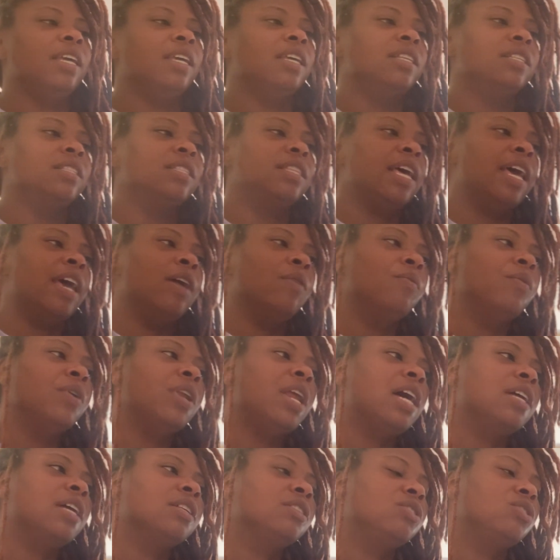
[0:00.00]
is that
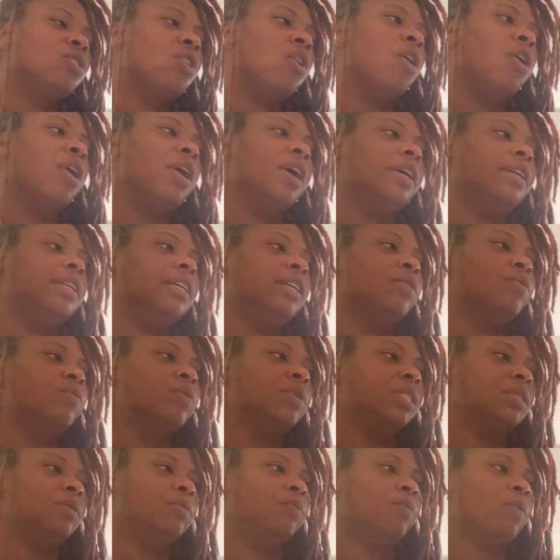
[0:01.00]
when I saw it, it
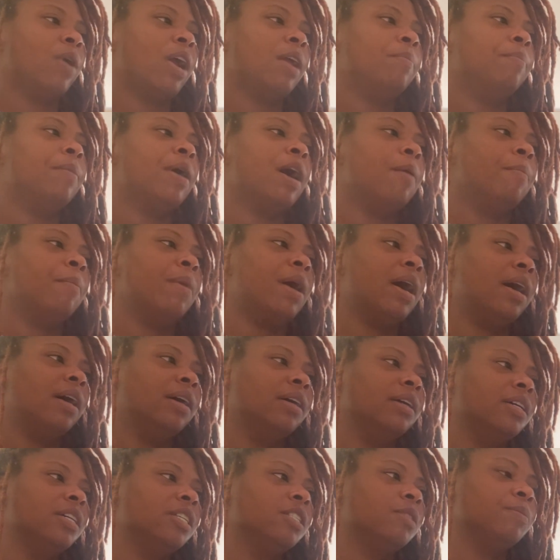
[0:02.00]
was right by my
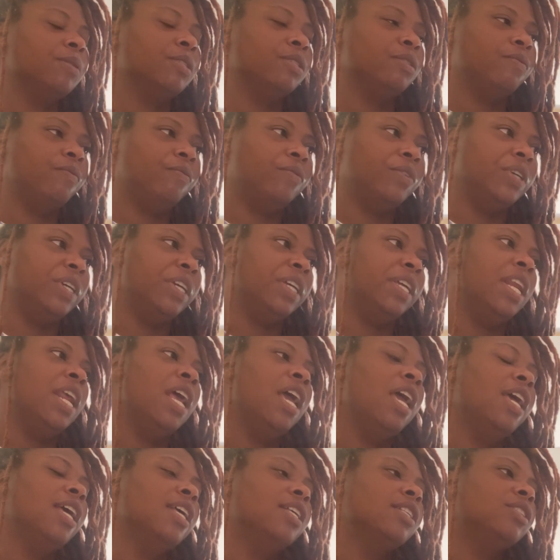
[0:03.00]
husband's foot.
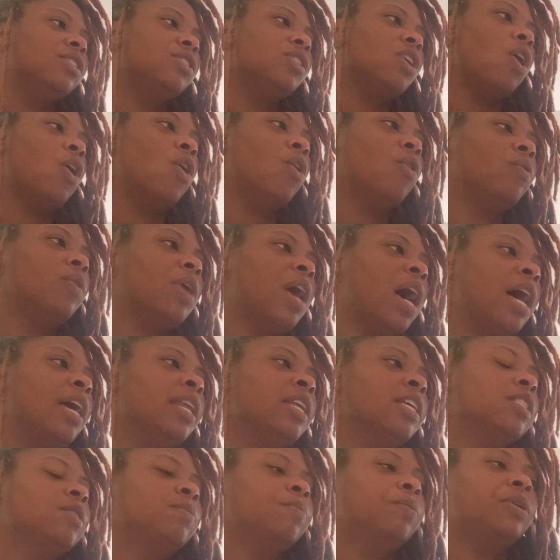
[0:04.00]
So God
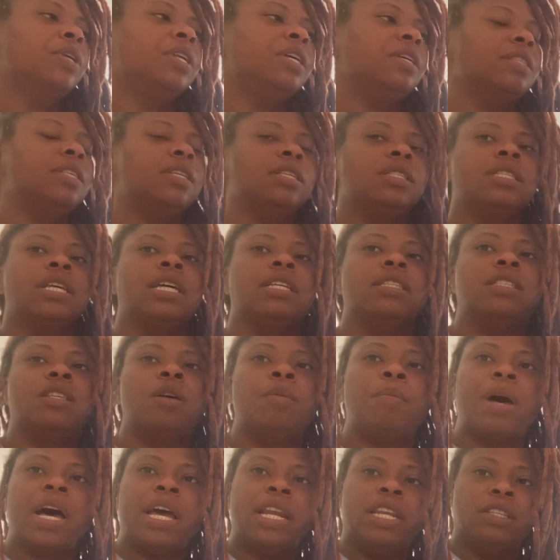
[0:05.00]
is putting this at
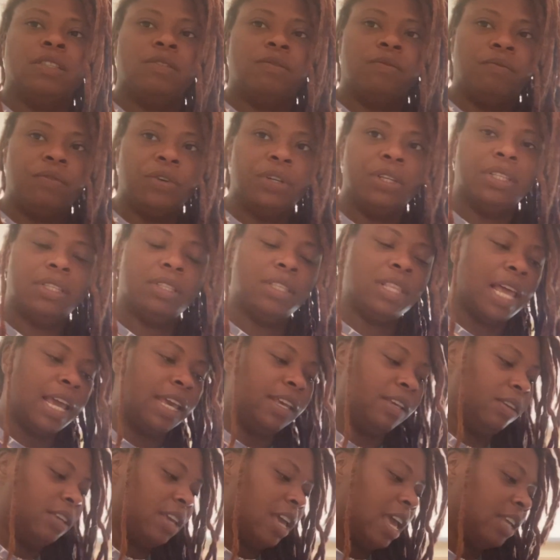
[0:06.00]
somebody's foot,
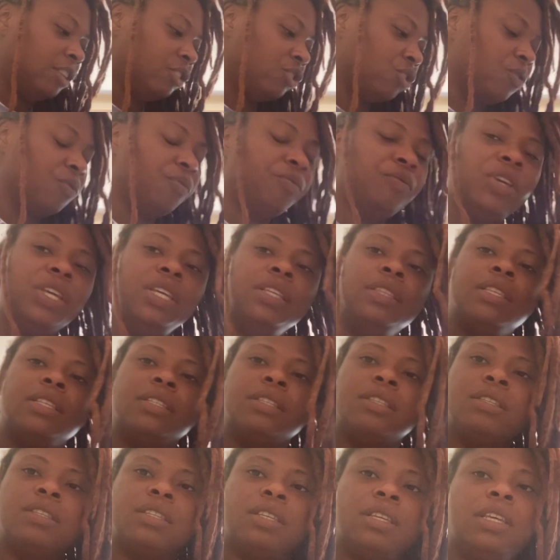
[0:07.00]
like at your feet.
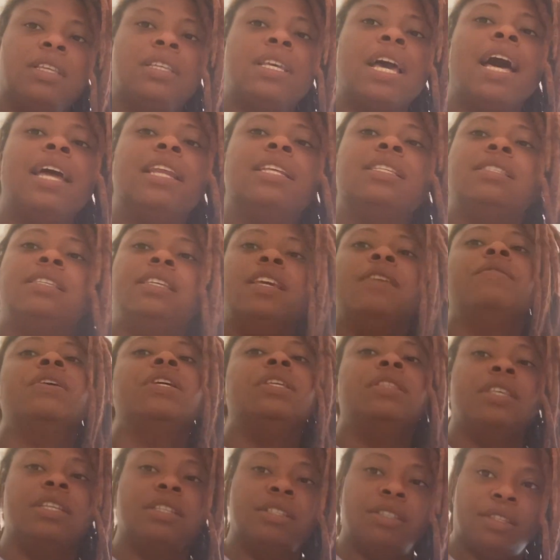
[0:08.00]
God is
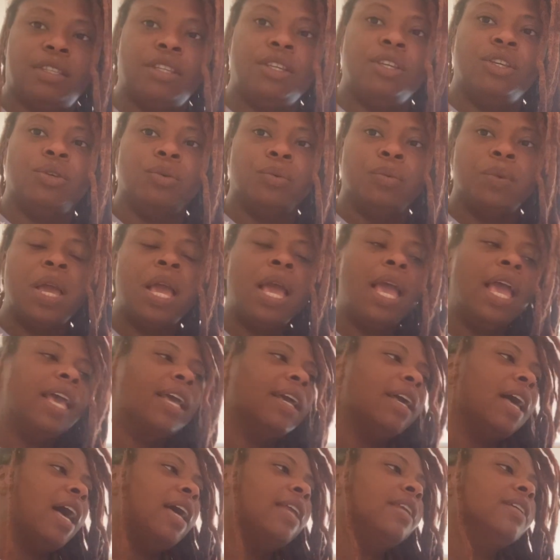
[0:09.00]
giving this to you.
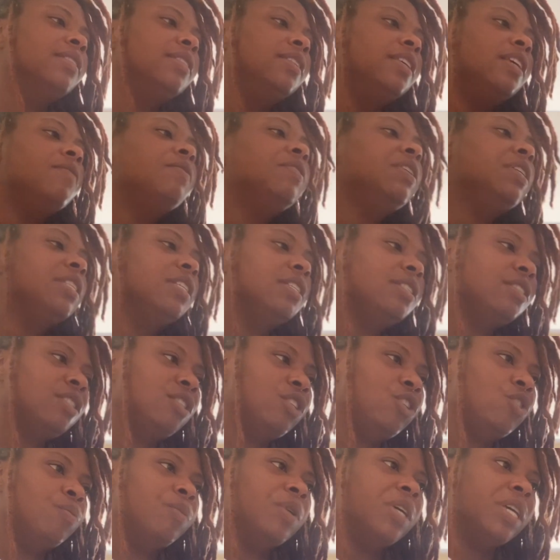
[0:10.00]
God is giving this
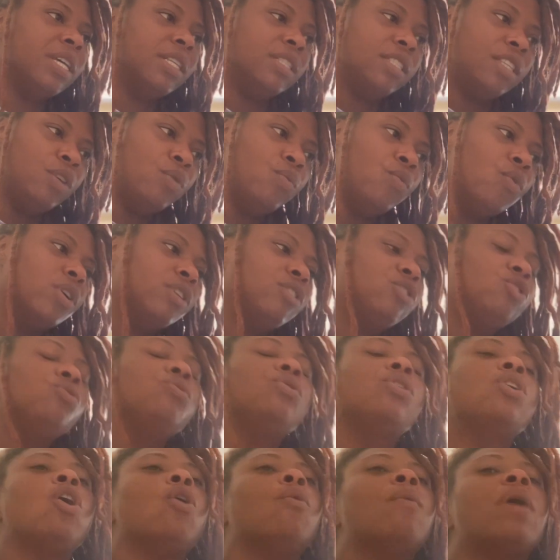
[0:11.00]
to you because he wants you
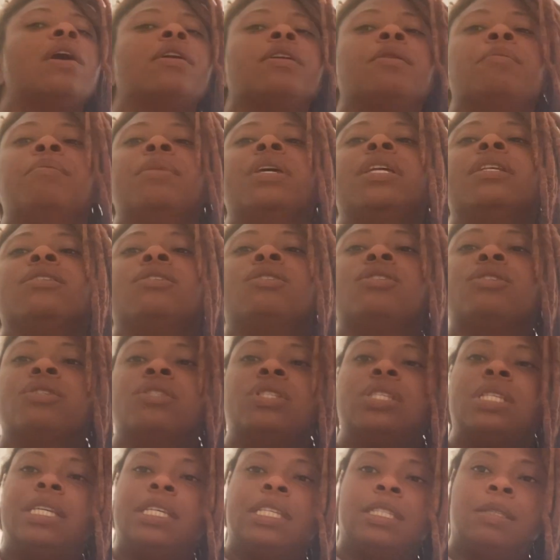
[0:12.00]
to go out and minister
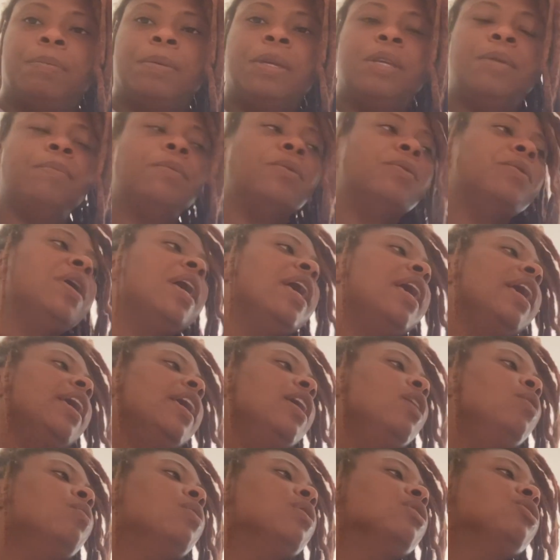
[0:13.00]
to his people.
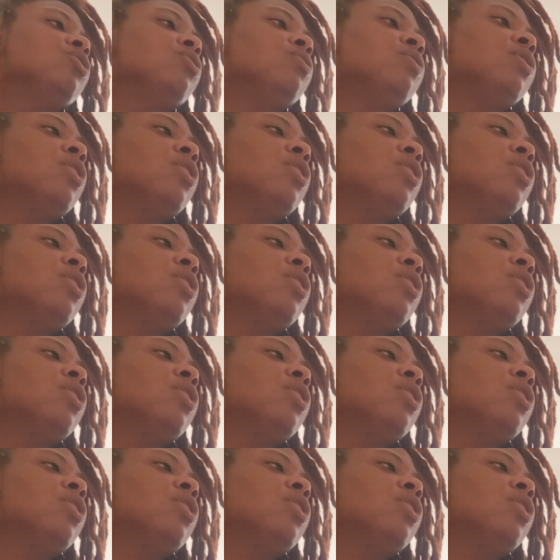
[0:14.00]
He wants you to